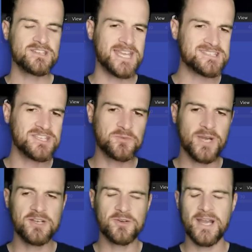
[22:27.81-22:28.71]
So that's
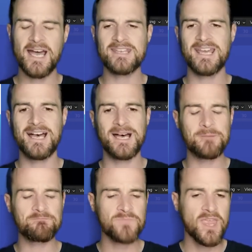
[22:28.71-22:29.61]
going to render out.
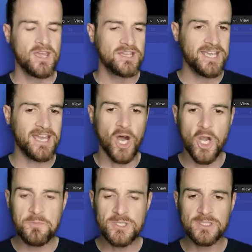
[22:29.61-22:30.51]

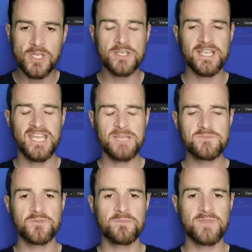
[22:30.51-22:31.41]
Hope you learnt
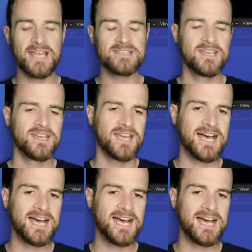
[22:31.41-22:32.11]
heaps from that.